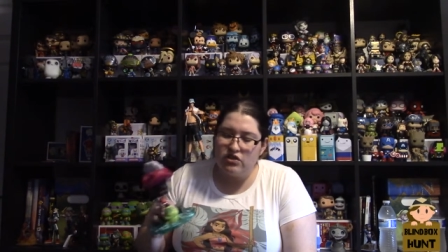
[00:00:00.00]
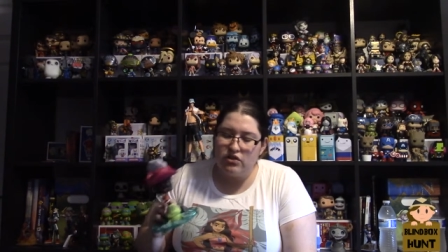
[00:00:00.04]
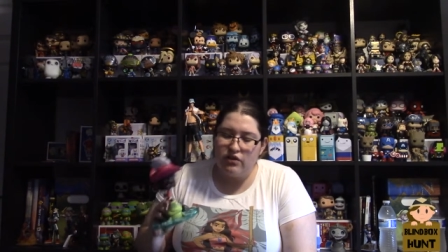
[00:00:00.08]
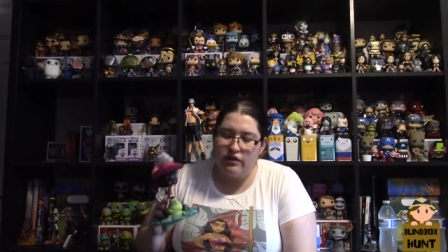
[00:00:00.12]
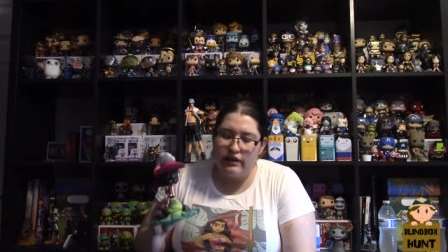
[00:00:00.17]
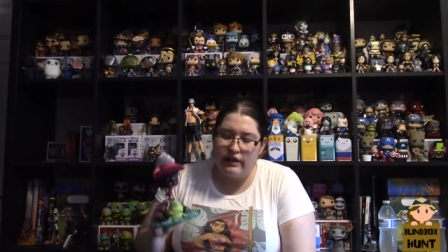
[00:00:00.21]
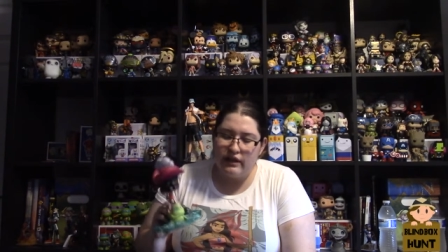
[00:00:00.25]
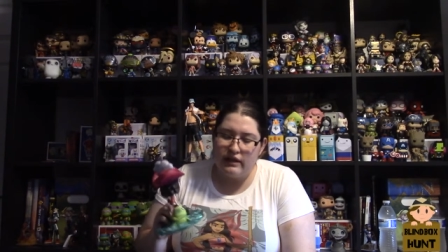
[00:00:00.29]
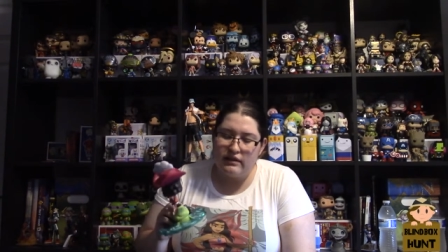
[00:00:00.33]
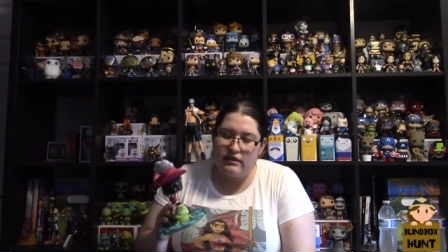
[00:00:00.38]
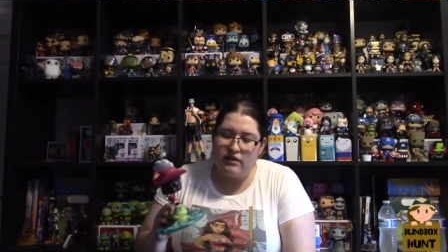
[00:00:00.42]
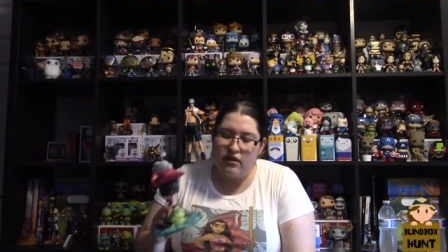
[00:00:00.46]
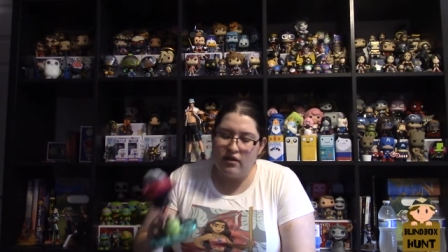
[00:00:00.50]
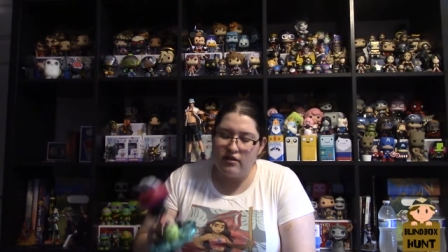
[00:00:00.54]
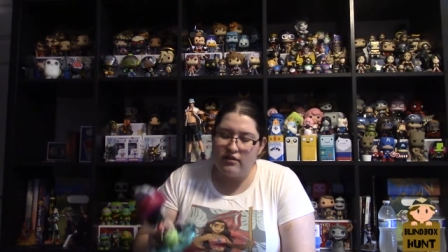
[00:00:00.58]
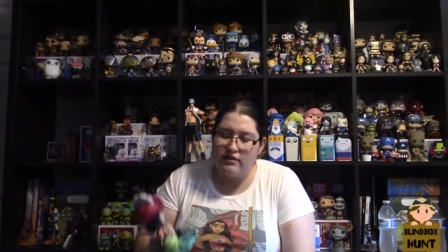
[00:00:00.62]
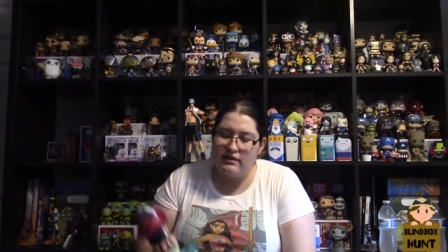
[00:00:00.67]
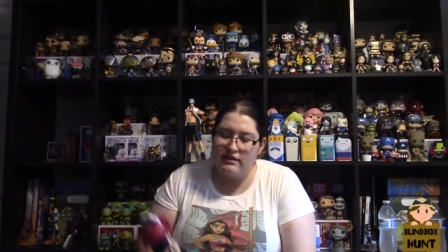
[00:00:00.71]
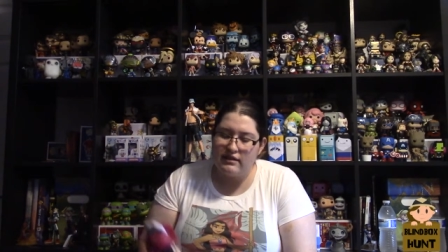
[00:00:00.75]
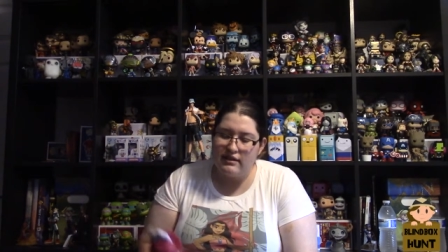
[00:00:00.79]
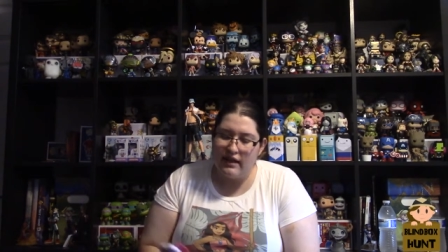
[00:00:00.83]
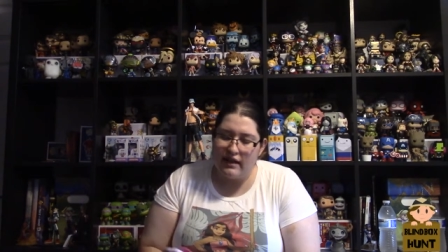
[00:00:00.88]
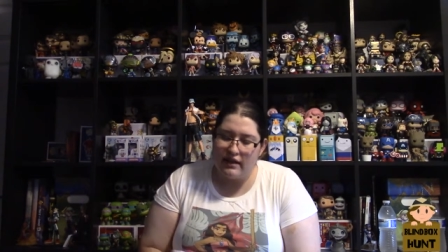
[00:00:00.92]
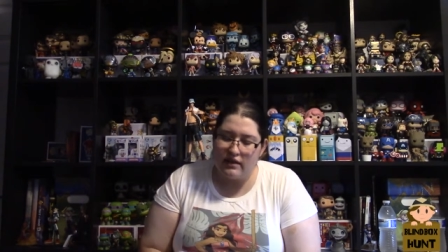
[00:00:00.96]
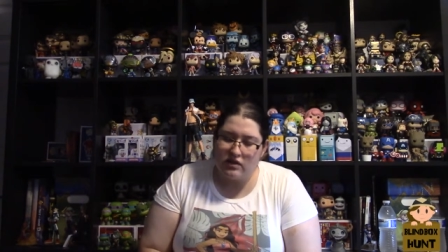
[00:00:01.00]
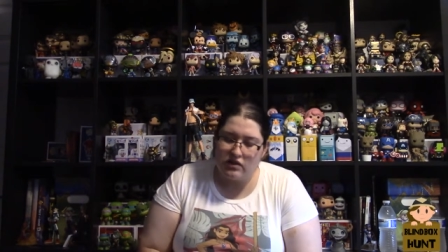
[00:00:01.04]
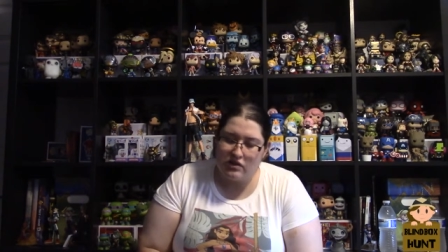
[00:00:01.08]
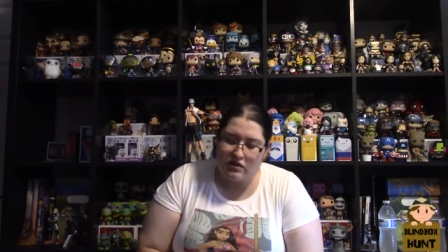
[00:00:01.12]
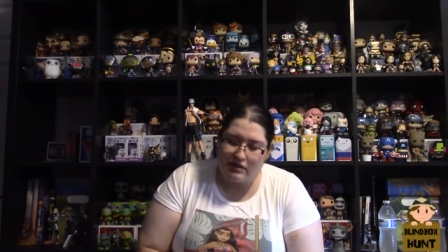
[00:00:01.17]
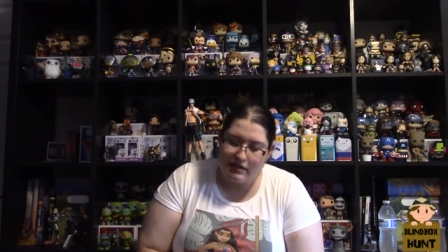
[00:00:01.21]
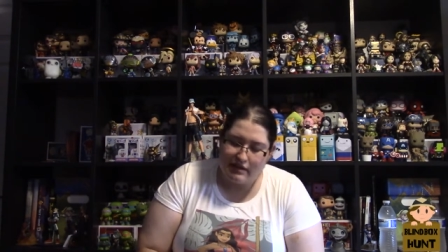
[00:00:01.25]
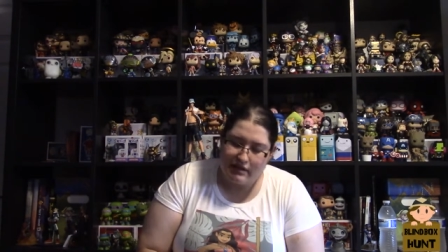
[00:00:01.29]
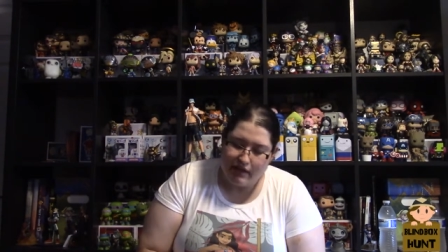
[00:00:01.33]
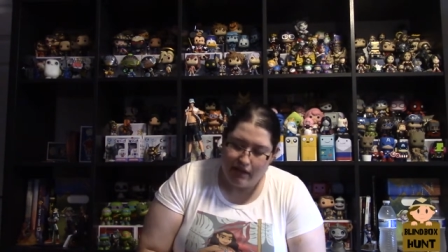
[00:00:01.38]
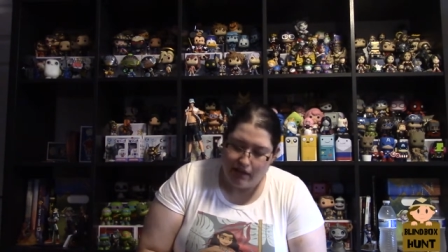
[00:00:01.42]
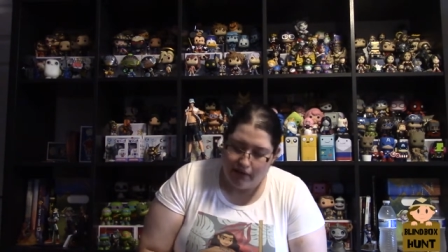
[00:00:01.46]
throwing in all these extra
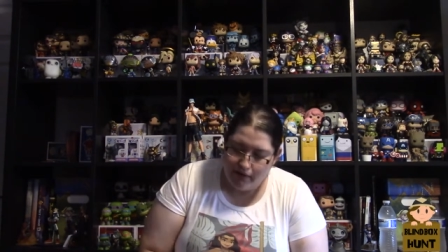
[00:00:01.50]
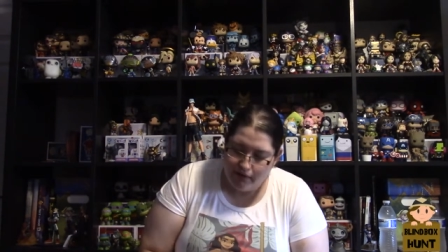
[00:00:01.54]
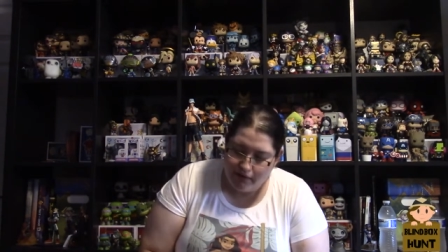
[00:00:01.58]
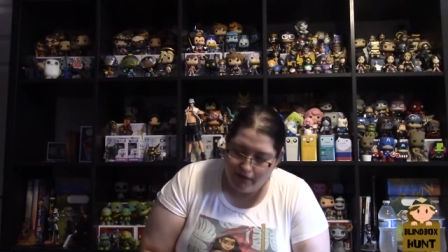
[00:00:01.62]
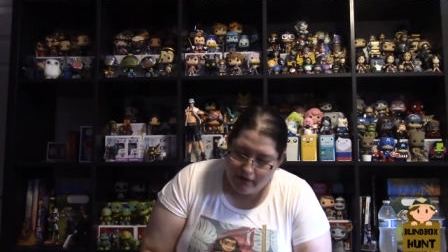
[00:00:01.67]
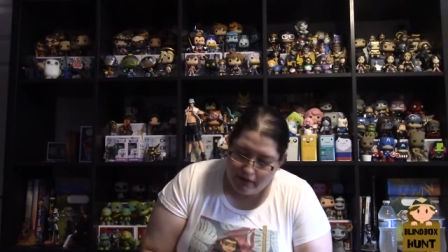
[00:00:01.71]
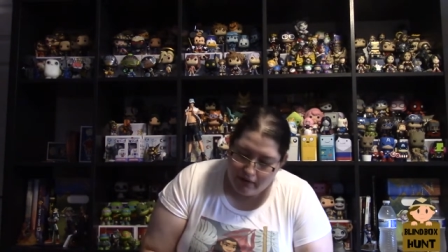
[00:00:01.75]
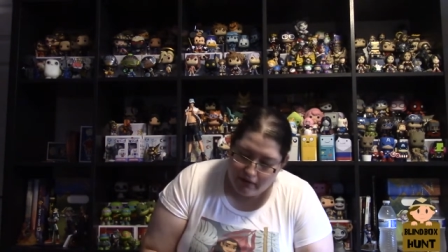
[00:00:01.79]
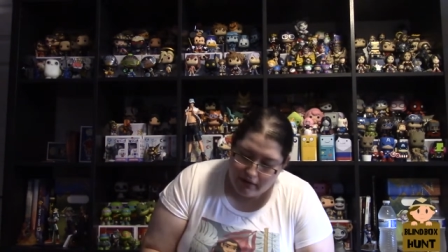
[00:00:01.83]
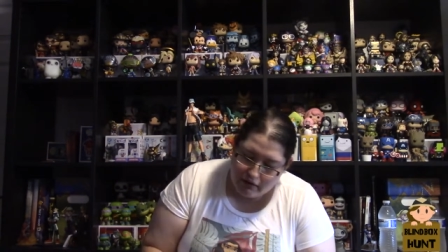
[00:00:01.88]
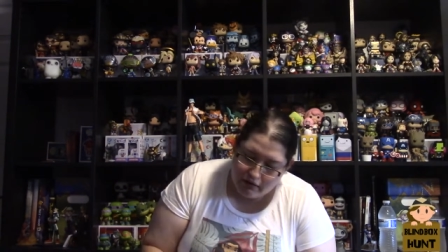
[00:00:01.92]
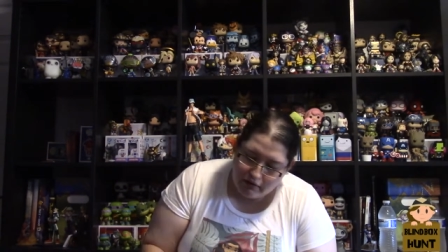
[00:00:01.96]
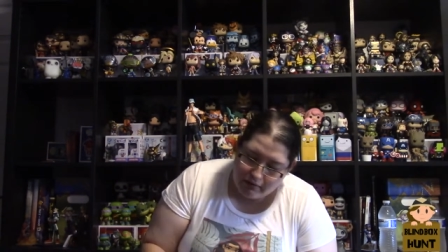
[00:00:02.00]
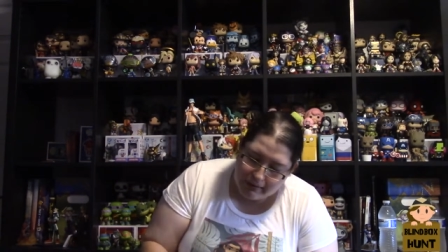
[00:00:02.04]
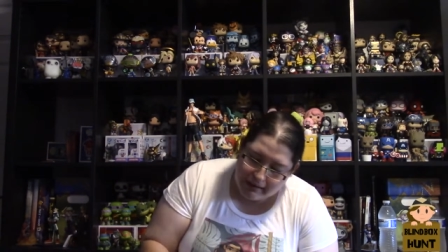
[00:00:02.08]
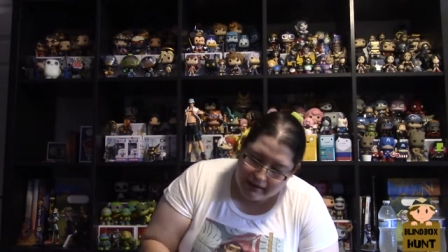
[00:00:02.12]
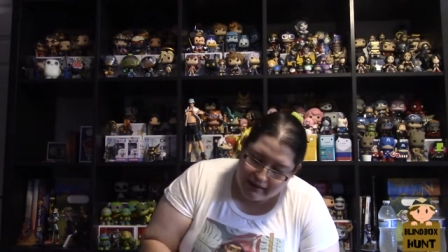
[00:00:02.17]
stuff. It'll be